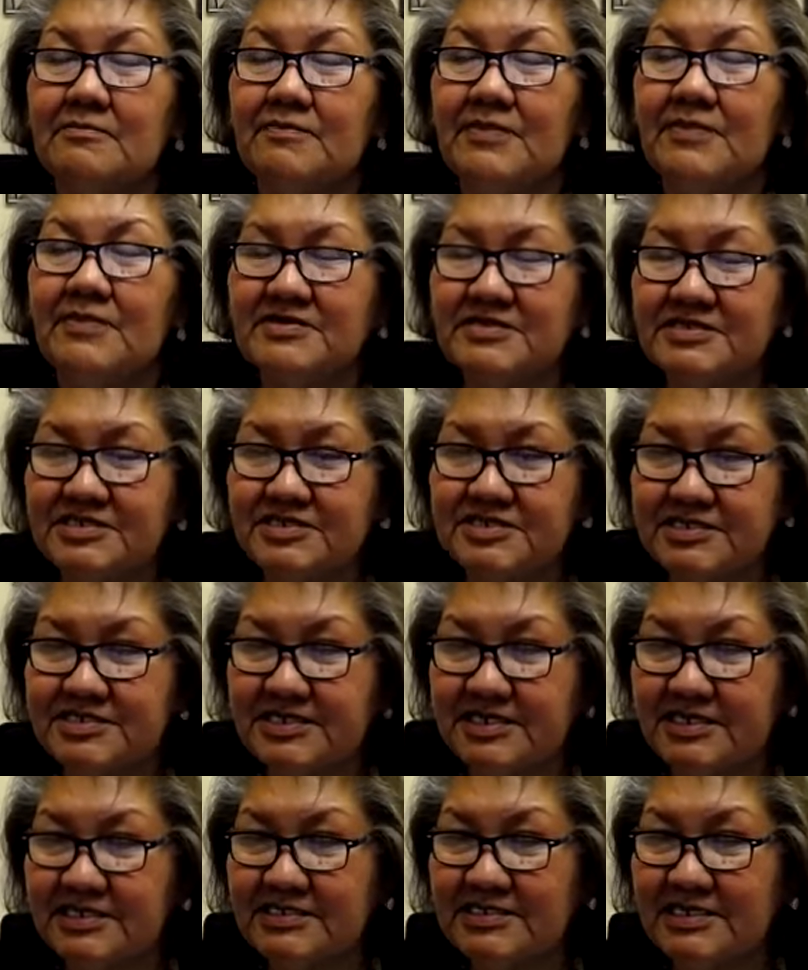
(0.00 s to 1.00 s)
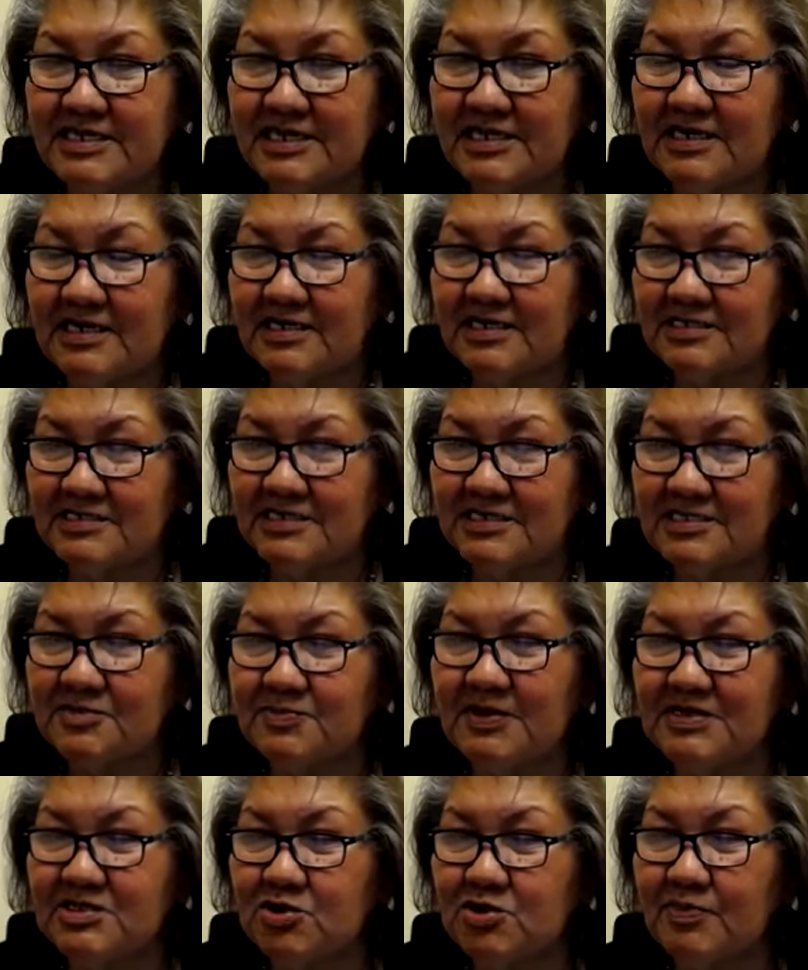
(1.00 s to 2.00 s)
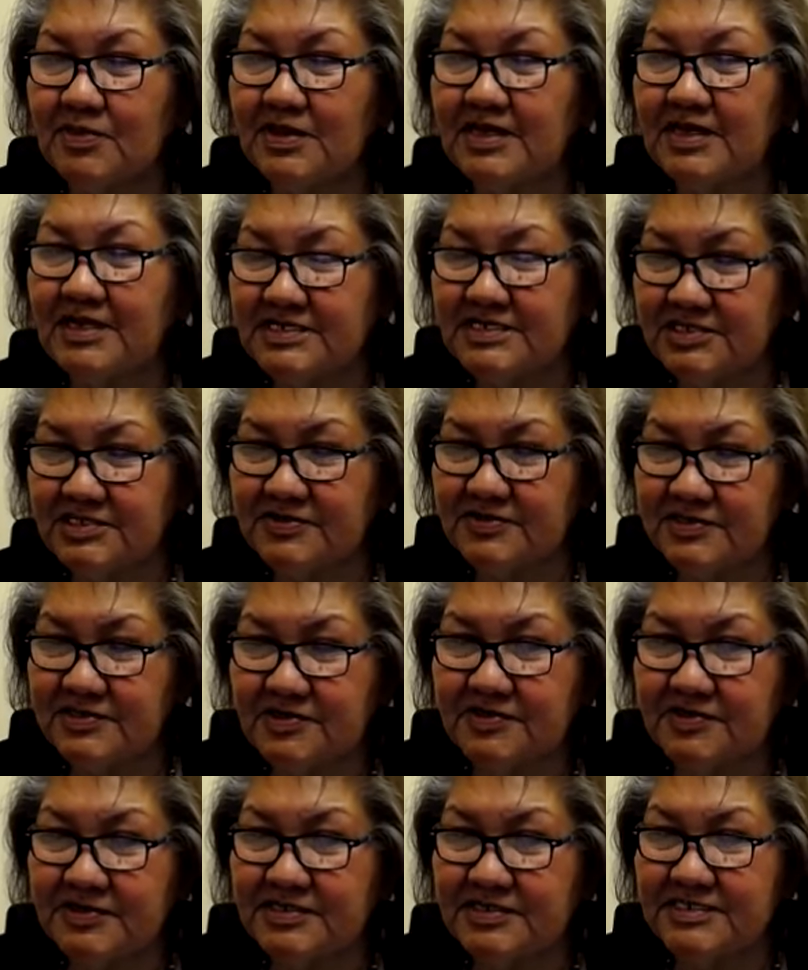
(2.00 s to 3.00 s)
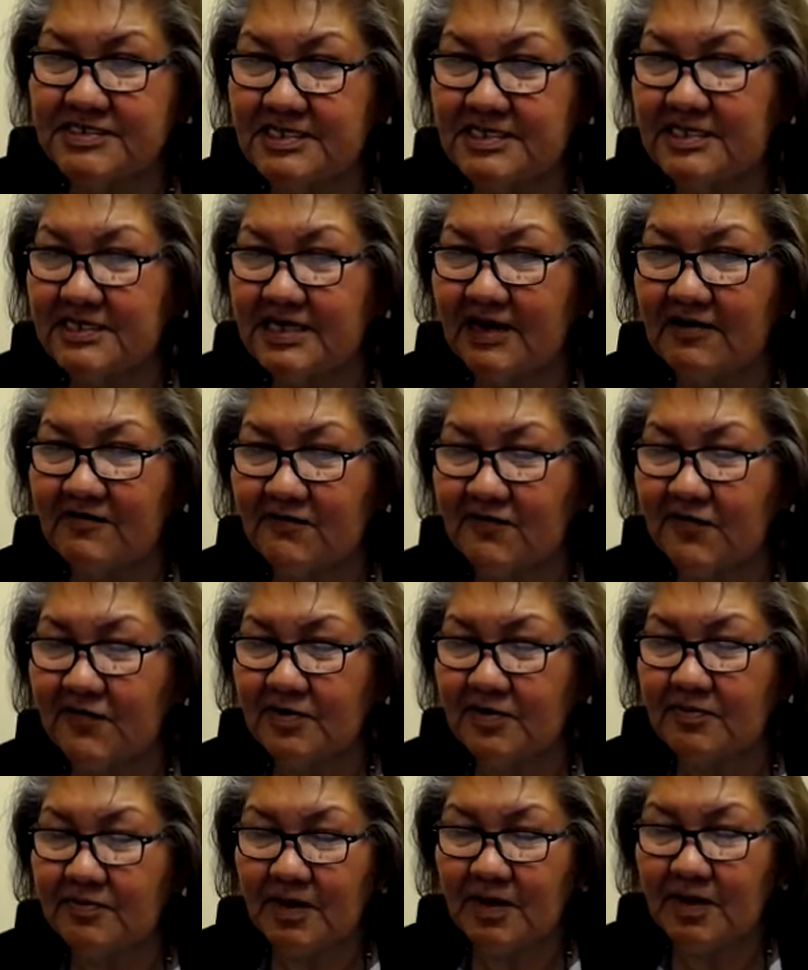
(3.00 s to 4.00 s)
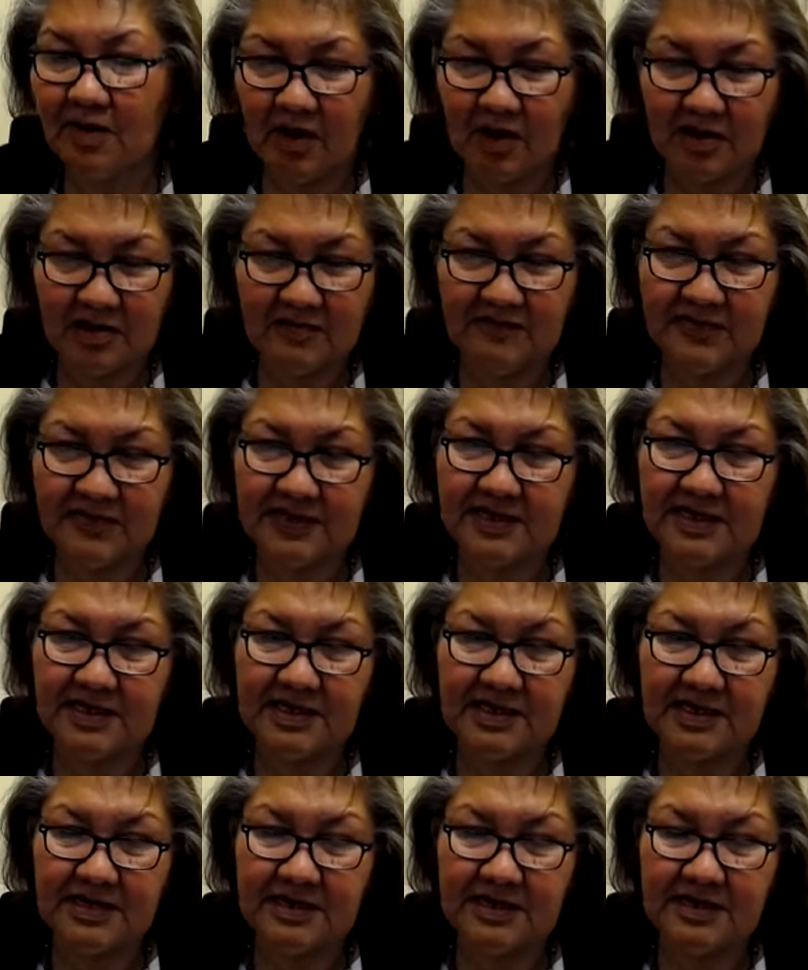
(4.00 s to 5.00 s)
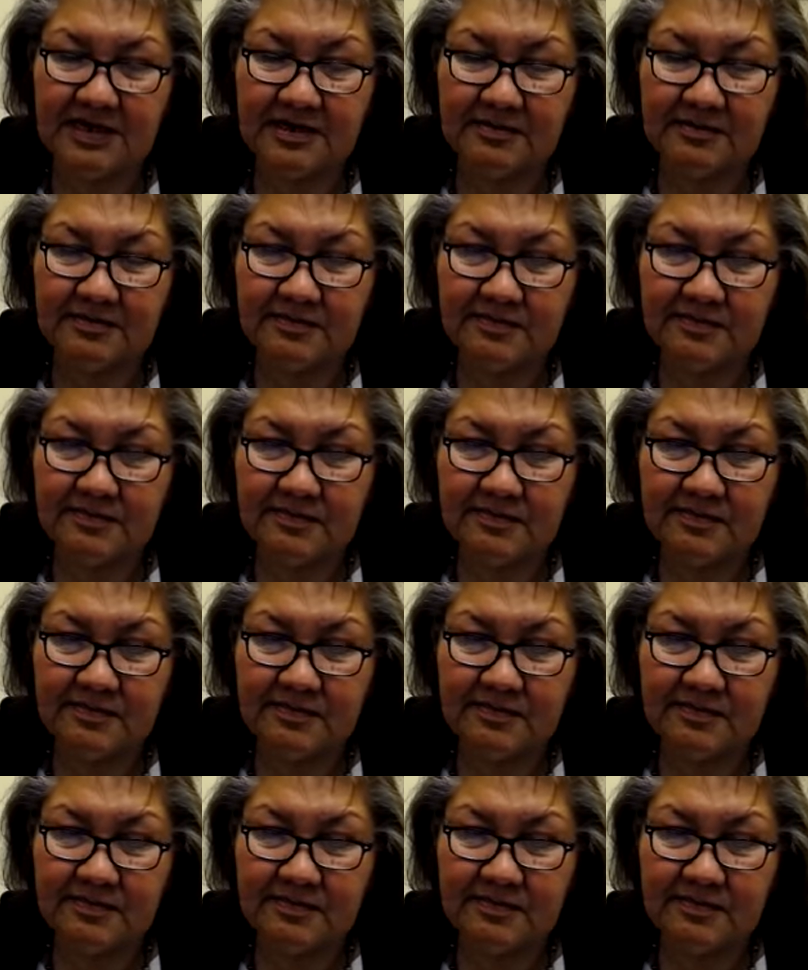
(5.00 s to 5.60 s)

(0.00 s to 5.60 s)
Bears Ears is a is a special place. You you can see that from all of the um,